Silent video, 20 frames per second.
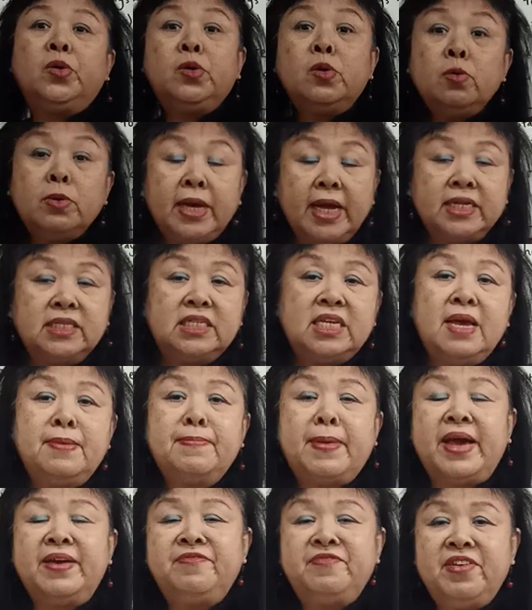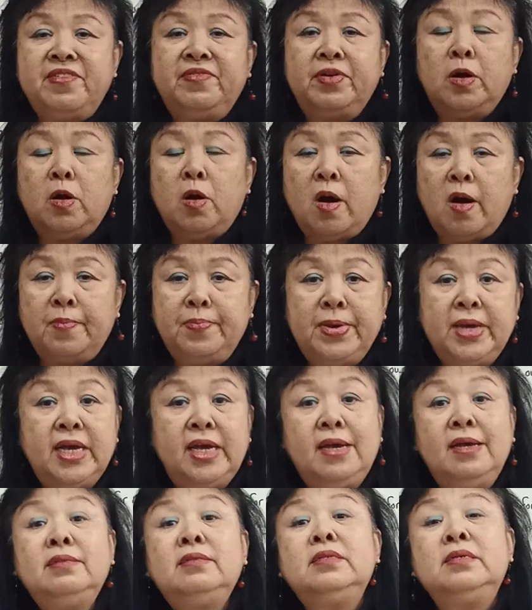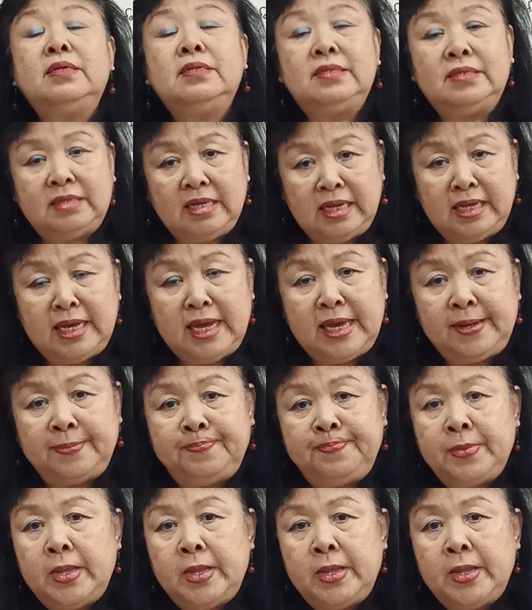you can say my favorite hobby is singing.